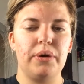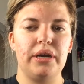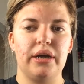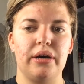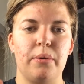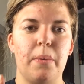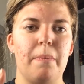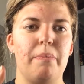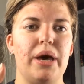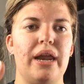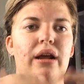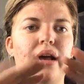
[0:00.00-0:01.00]
window,
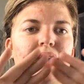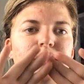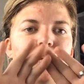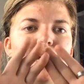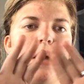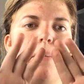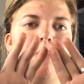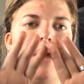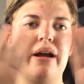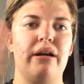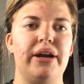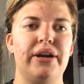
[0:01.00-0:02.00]
but it has like a
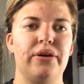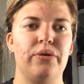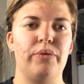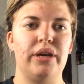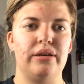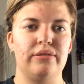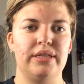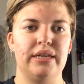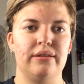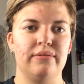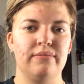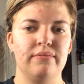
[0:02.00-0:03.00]
barrier
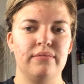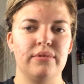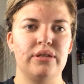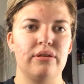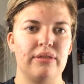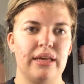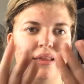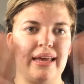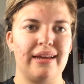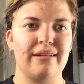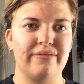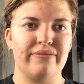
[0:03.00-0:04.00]
windowsill, so that
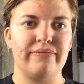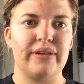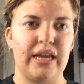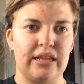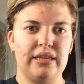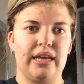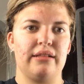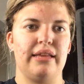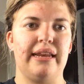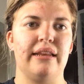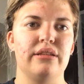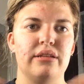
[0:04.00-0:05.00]
like if kids like
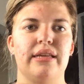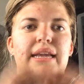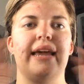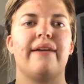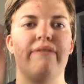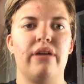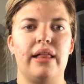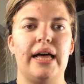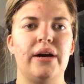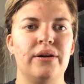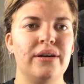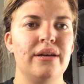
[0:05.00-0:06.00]
lean so they can't fall
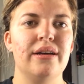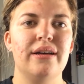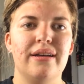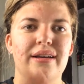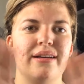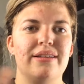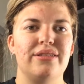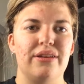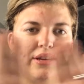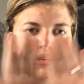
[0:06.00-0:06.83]
out. So